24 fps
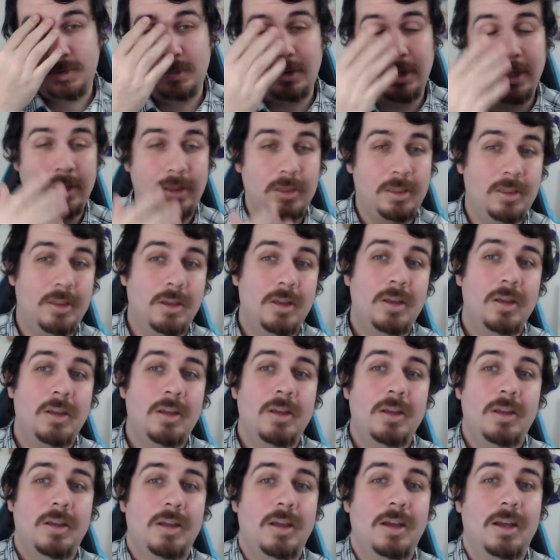with.
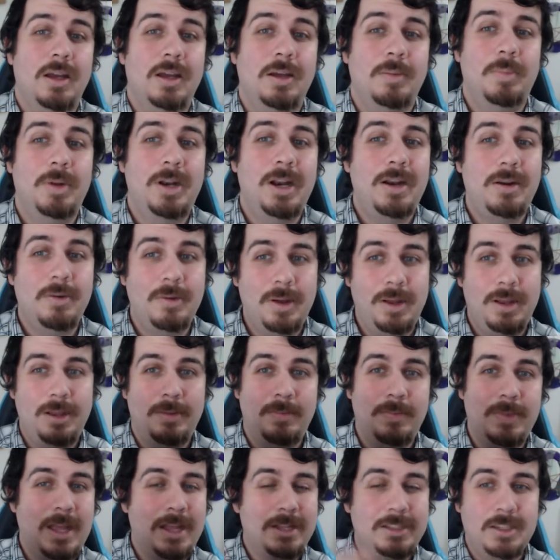Uh, but anyway,
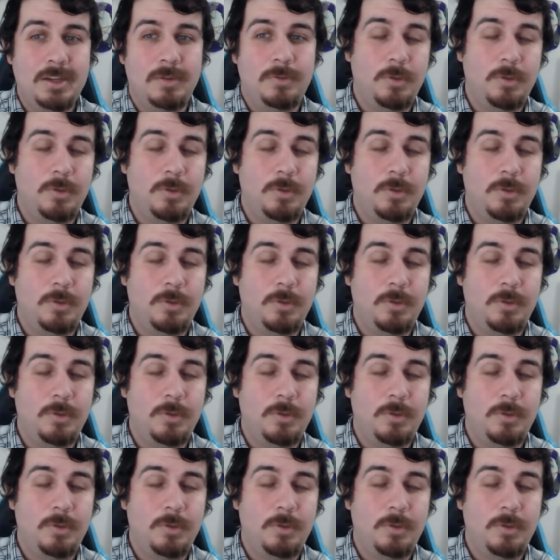that's it for